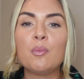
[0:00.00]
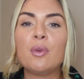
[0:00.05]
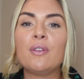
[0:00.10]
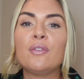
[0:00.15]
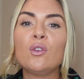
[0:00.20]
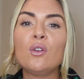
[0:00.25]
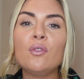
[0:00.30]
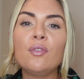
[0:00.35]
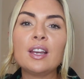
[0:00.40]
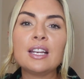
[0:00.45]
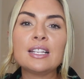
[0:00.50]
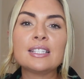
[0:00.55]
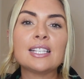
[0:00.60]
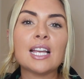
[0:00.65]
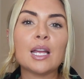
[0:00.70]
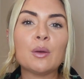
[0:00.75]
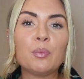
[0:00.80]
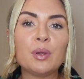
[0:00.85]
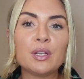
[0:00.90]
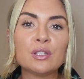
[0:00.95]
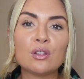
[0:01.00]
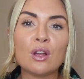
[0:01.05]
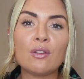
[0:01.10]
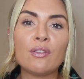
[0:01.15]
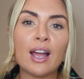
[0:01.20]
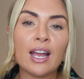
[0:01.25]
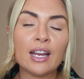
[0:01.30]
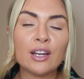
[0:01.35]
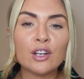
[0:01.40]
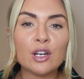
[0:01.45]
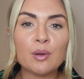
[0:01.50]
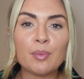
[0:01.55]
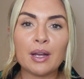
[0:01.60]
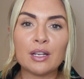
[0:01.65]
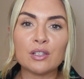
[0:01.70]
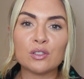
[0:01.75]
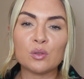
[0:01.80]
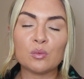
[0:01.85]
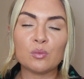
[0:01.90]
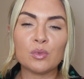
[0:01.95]
But if you're feeling sad, pissed off, angry
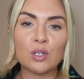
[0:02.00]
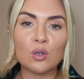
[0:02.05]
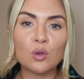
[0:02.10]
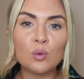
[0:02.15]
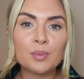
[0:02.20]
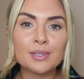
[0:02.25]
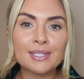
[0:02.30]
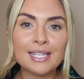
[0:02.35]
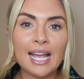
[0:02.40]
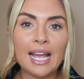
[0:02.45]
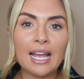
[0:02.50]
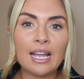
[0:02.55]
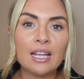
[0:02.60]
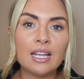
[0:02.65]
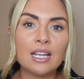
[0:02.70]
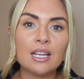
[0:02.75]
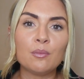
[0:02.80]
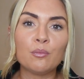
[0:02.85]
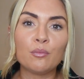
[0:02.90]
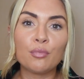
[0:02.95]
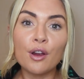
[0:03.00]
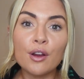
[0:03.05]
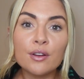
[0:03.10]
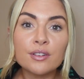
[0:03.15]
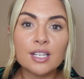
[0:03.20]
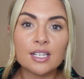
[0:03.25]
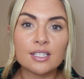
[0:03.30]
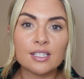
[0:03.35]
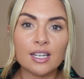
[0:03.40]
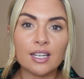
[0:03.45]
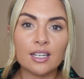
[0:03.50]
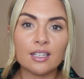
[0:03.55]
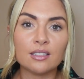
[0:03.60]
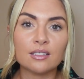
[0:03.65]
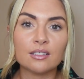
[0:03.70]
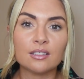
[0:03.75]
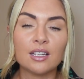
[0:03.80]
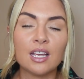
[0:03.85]
about something, upset, process it.